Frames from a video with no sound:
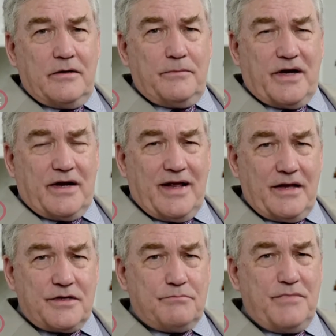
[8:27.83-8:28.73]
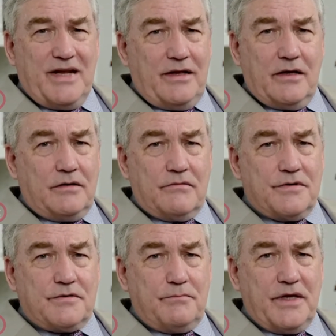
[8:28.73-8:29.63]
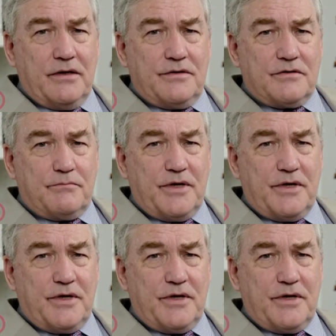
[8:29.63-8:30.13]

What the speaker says: But it has many hundreds of millions of